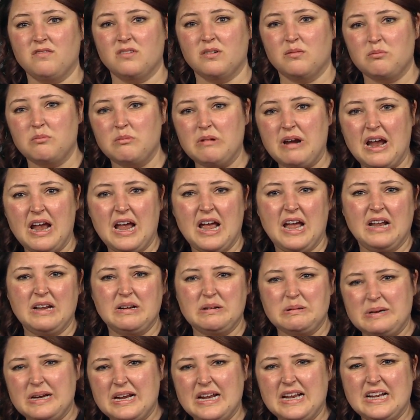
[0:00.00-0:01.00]
scanning
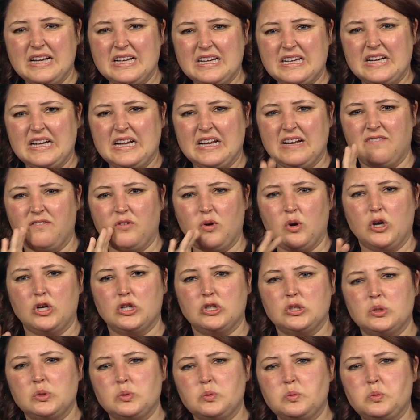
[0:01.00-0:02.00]
smoothly, to get a
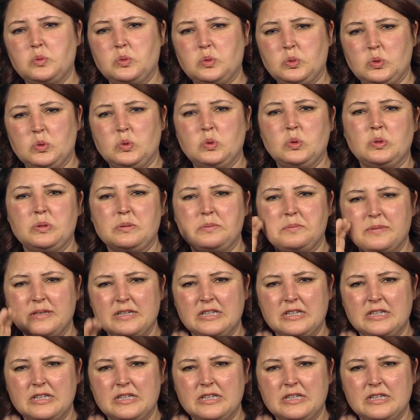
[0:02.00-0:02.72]
good scan